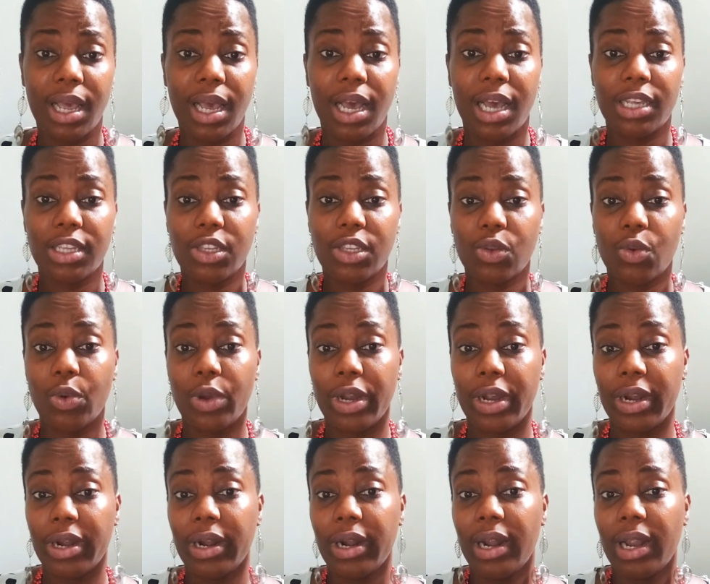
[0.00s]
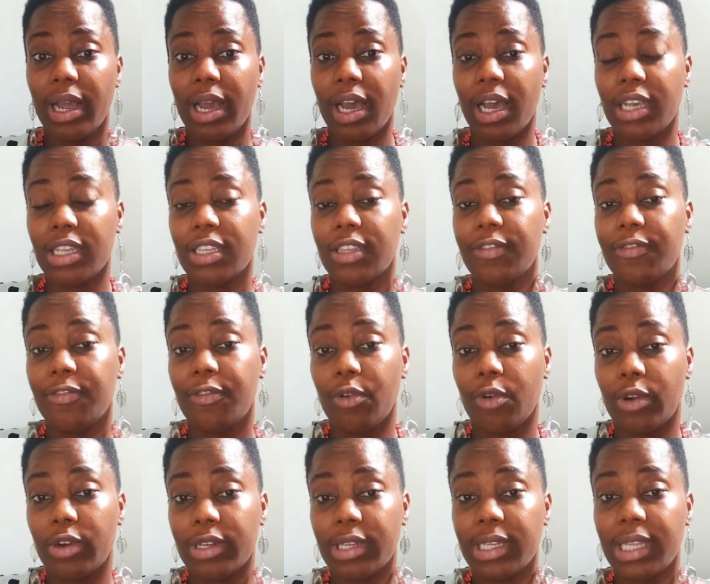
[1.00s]
a square has
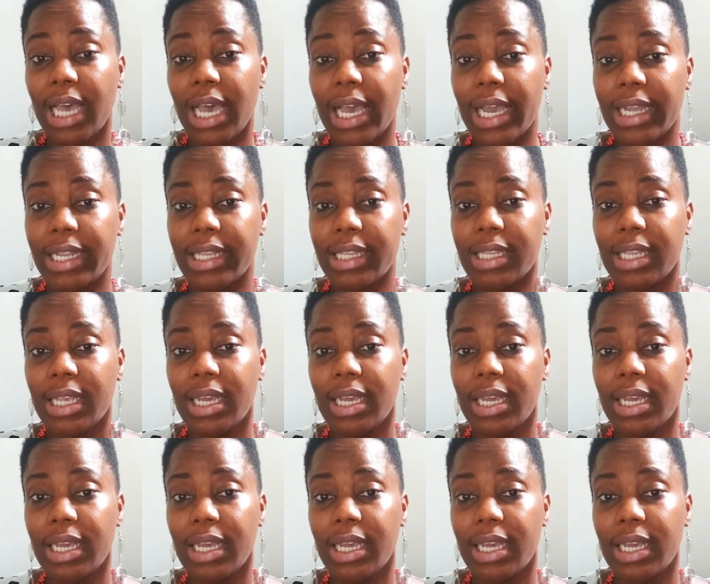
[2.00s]
4 sides.